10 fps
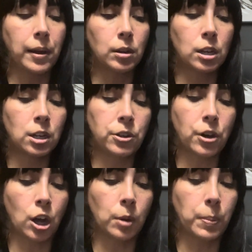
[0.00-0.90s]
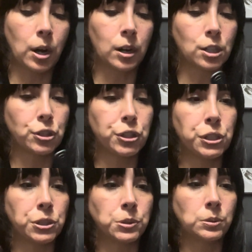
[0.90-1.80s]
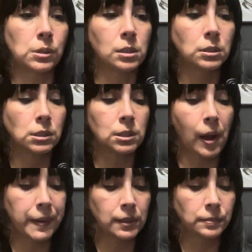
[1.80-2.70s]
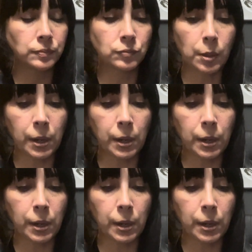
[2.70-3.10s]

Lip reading: Good dog park shoe. My